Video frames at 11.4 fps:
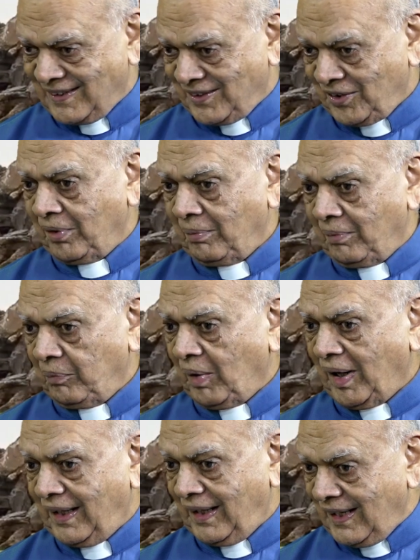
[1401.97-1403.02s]
So
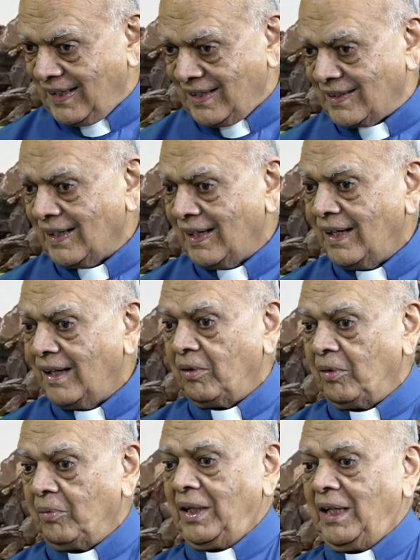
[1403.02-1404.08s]
by religious,
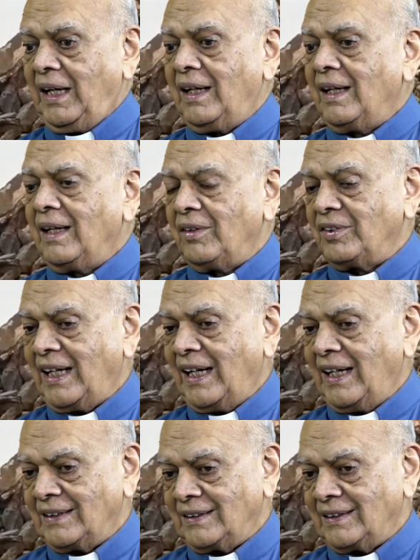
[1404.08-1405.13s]
meaning to
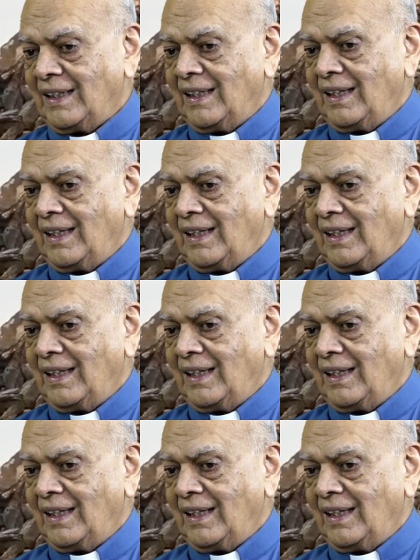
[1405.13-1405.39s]
say is,